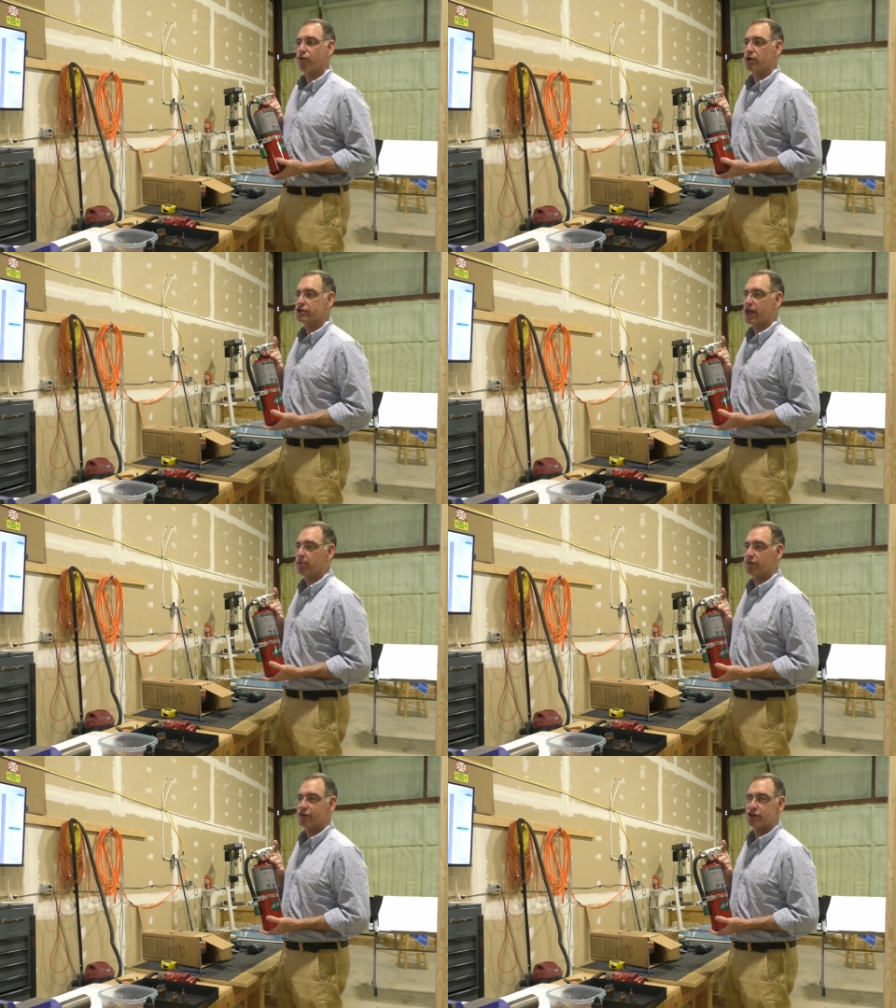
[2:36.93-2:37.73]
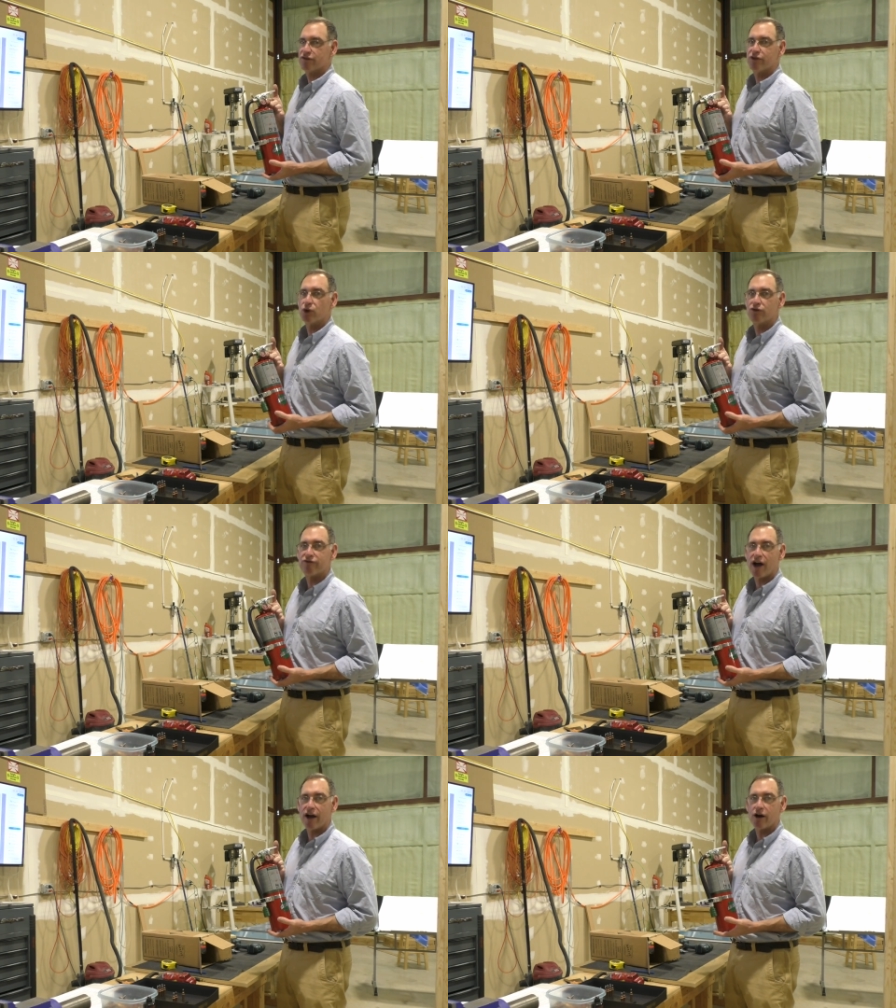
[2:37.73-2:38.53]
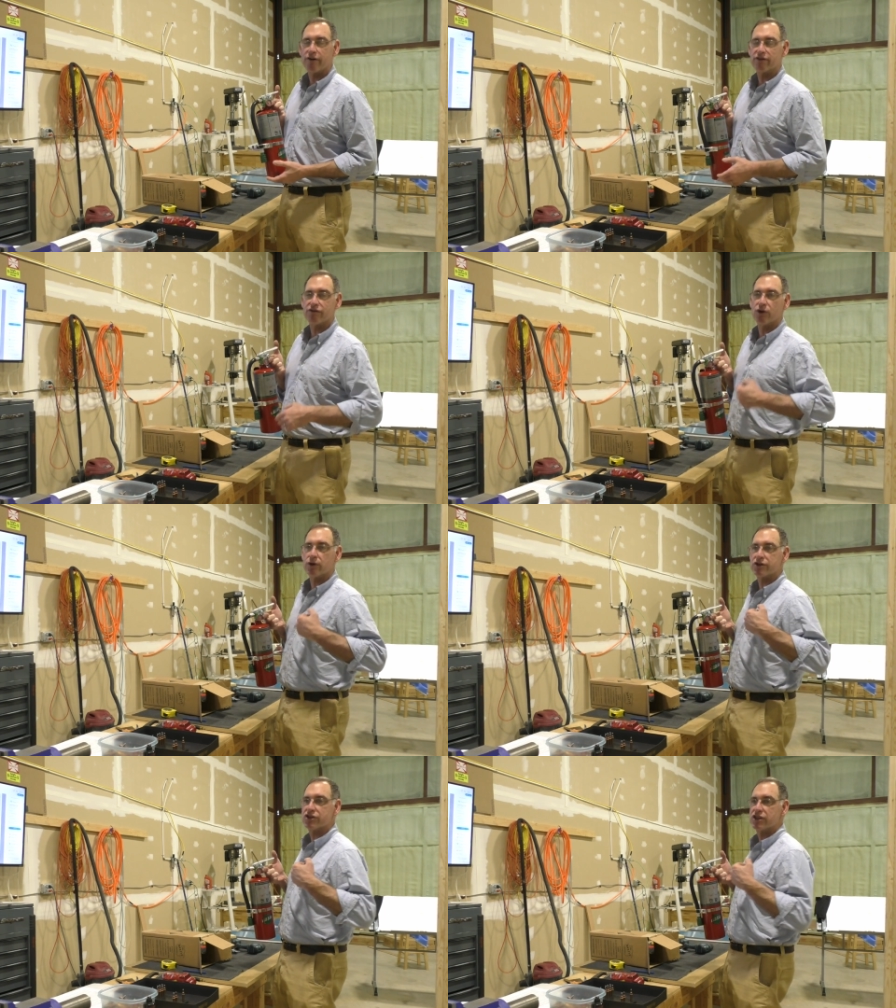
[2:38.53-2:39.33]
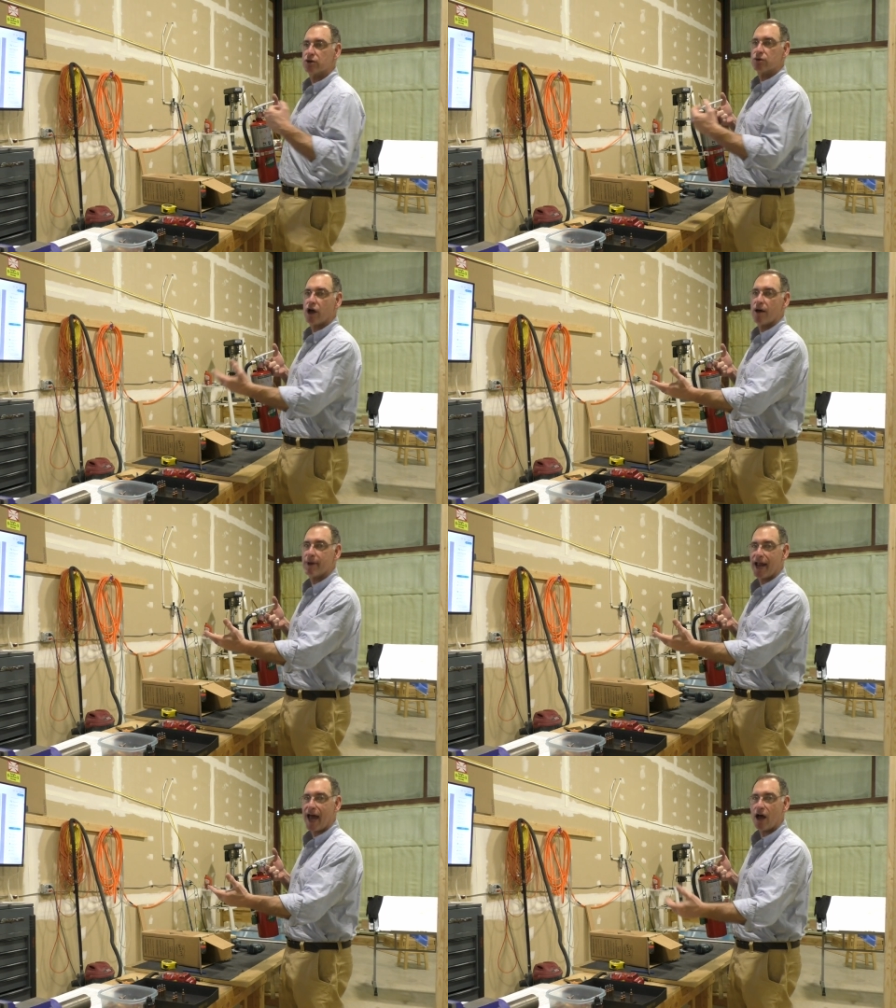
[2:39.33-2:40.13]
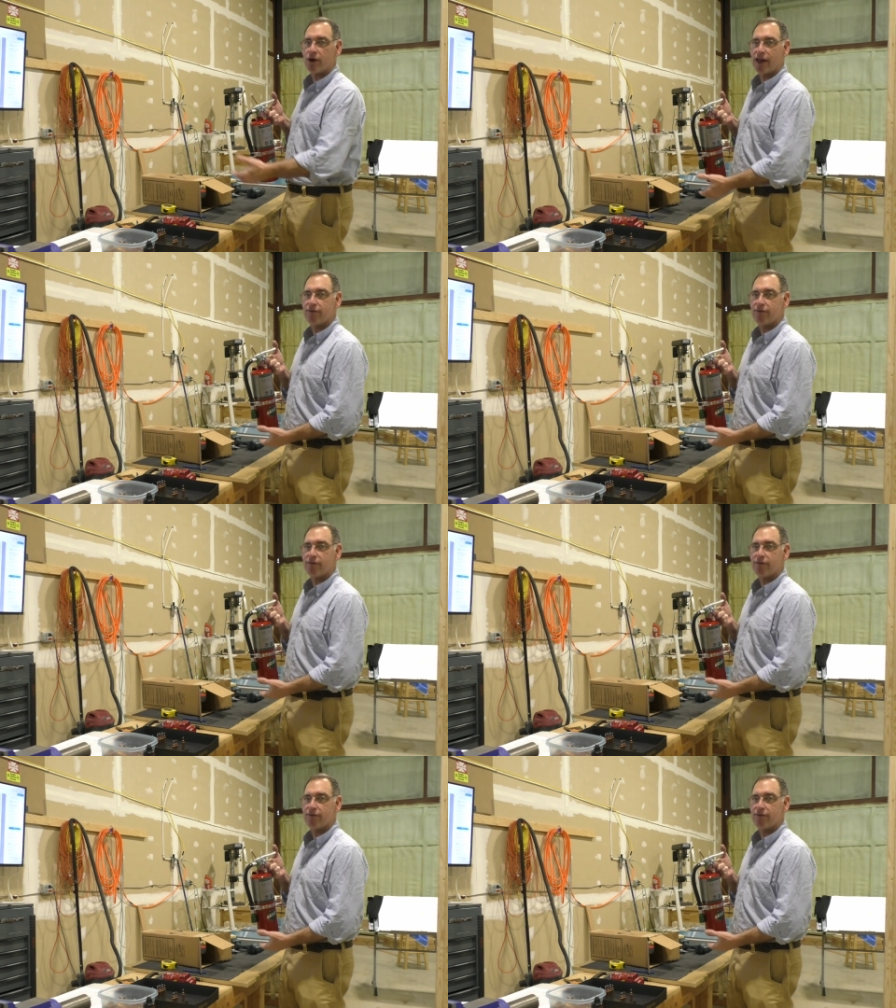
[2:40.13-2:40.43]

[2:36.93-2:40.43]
for example, if it's a fuel fire, if the fuel is still coming out,